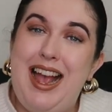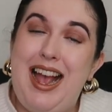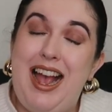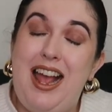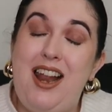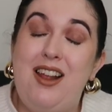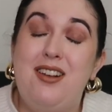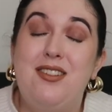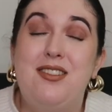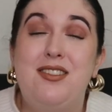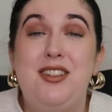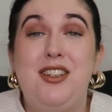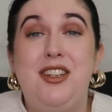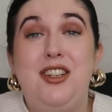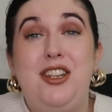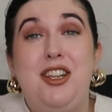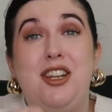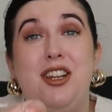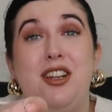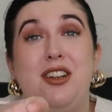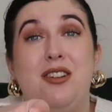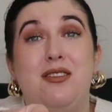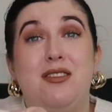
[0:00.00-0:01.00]
And I'll see
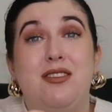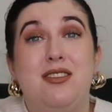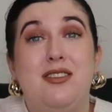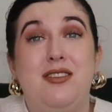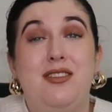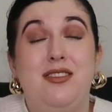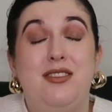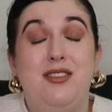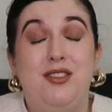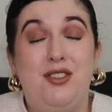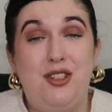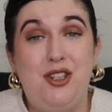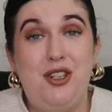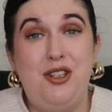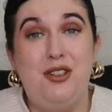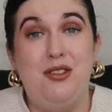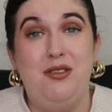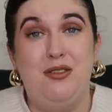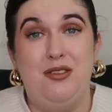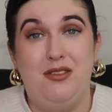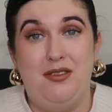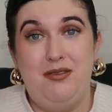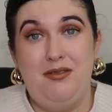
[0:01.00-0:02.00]
you
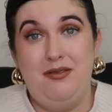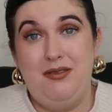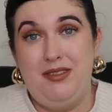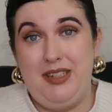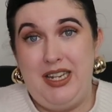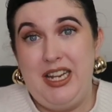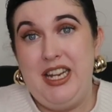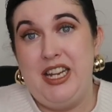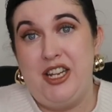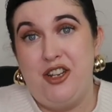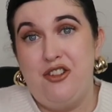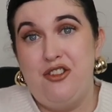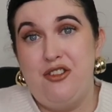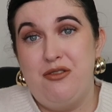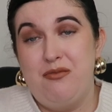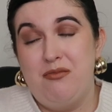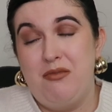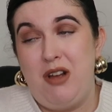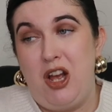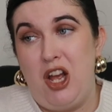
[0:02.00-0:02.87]
soon-ish,